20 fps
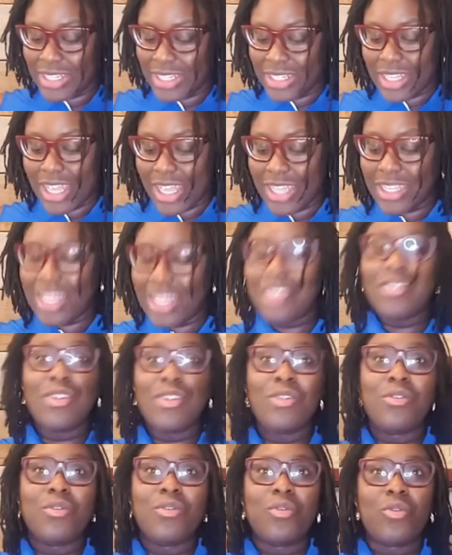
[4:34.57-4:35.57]
Another
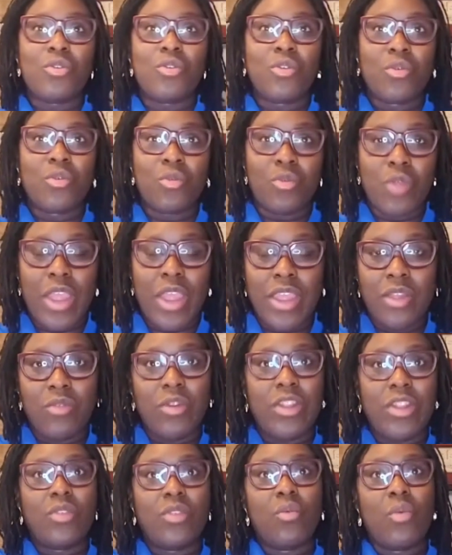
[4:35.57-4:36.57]
great
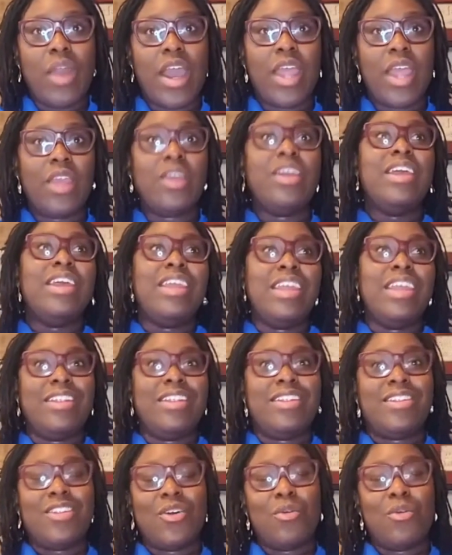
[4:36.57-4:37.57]
reason why it's
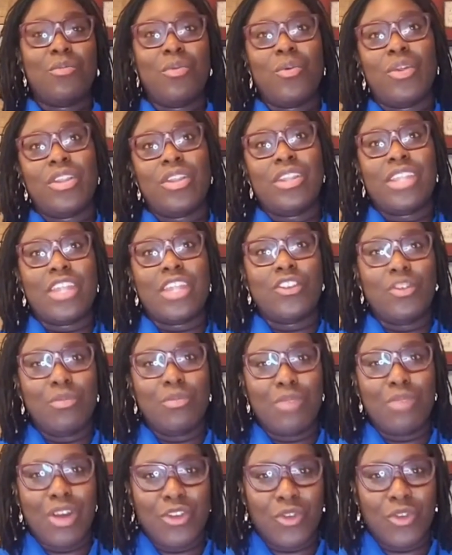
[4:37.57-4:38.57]
so important that you
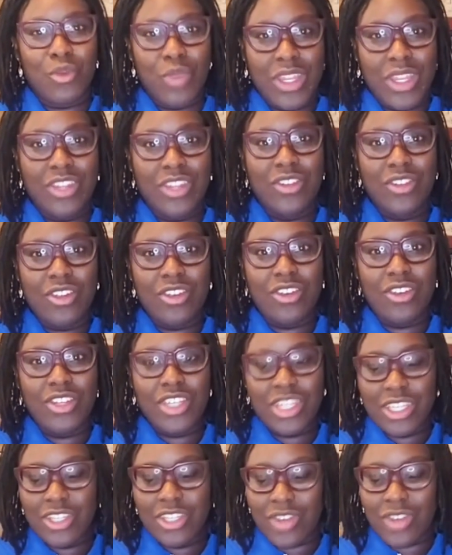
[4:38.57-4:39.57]
model reading to your
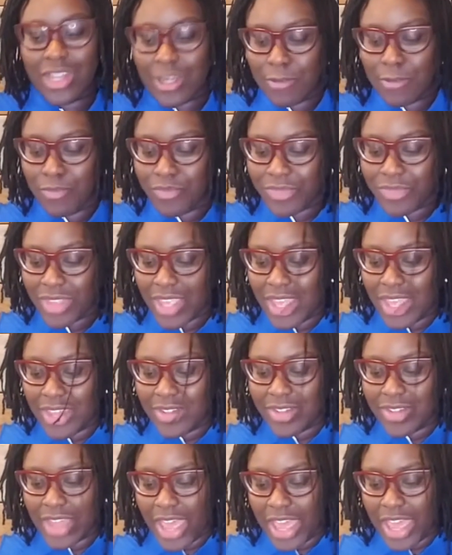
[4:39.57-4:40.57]
children is
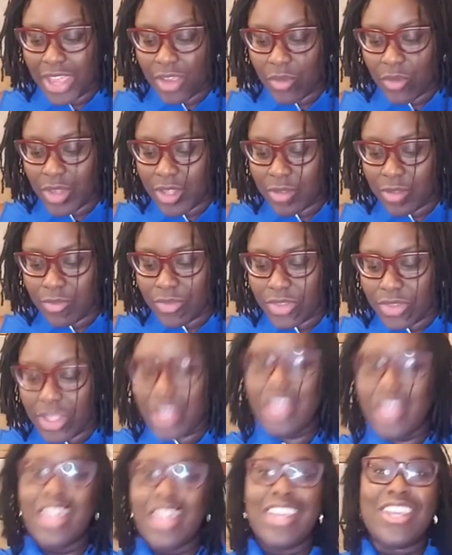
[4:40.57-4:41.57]
that, well,
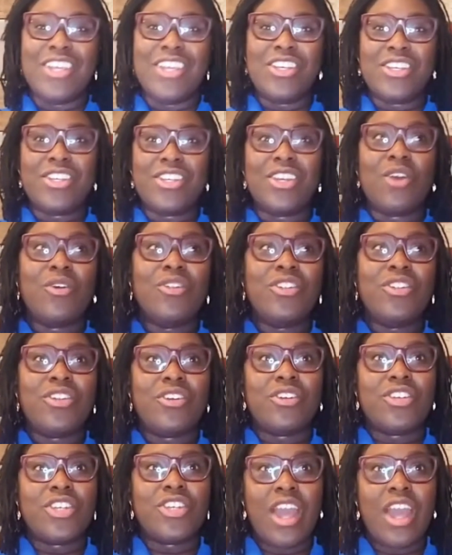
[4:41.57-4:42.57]
it shows your
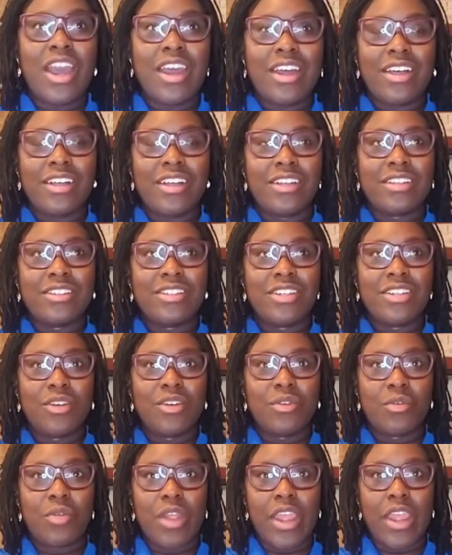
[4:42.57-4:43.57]
child,
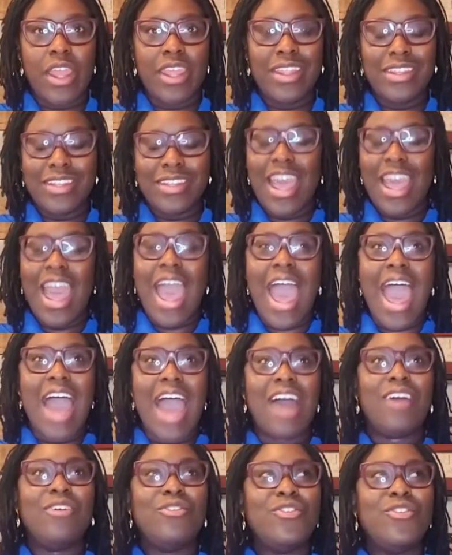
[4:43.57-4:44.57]
right,
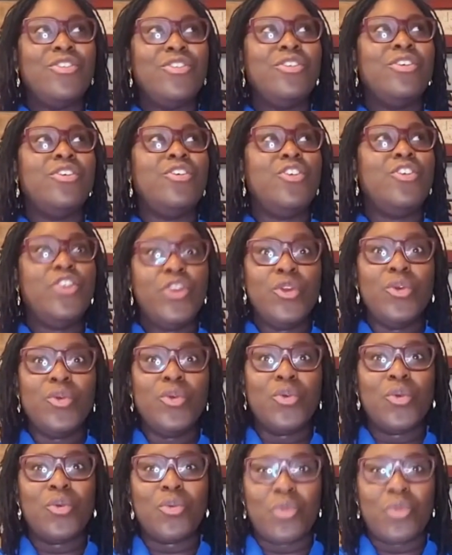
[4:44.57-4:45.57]
how you
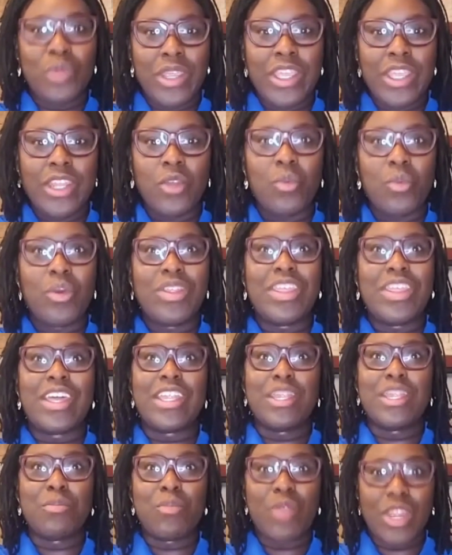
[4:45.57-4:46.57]
read with
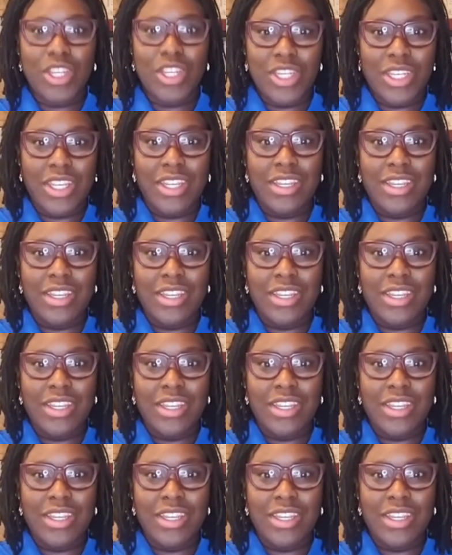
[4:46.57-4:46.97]
expression.